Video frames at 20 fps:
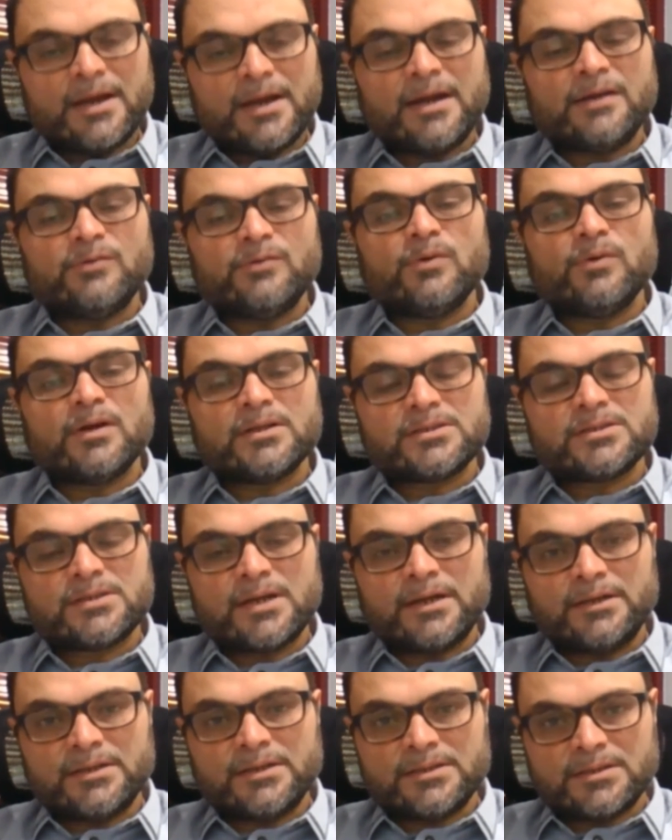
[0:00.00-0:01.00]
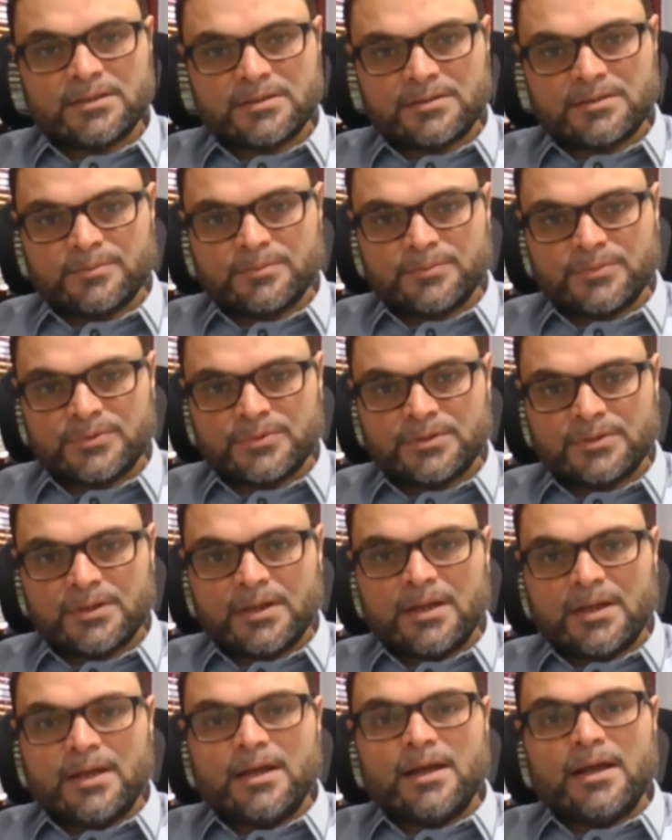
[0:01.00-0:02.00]
advanced IT systems,
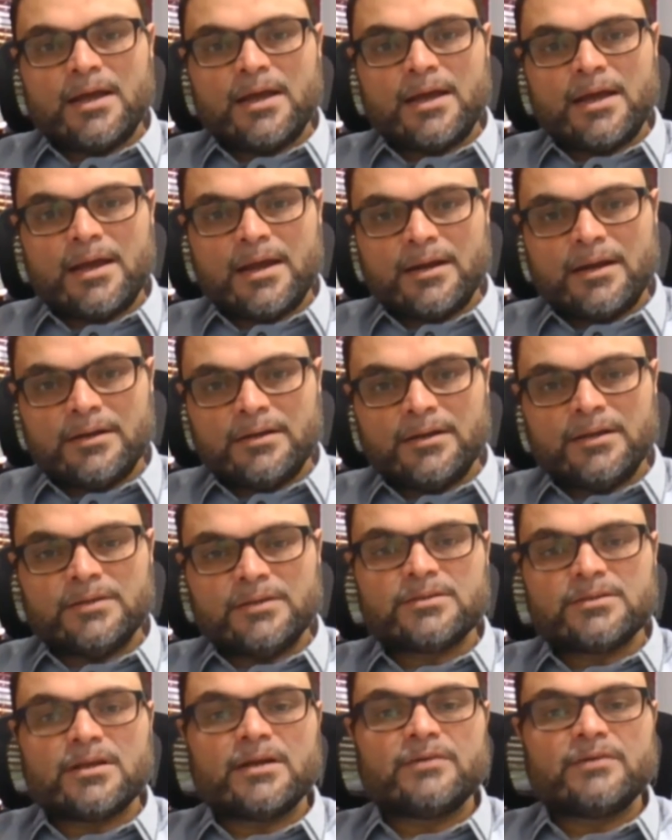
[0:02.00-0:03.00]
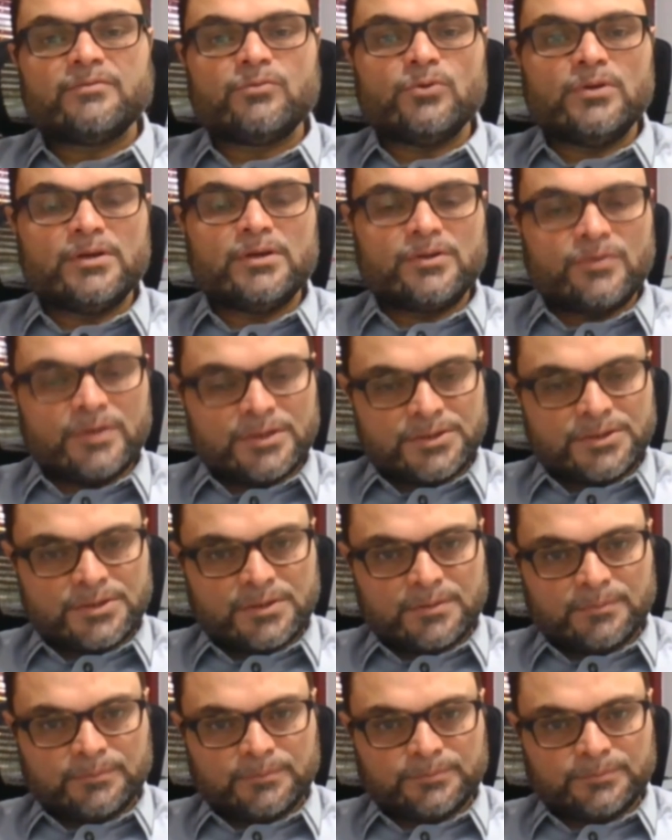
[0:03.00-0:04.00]
and insightful literature.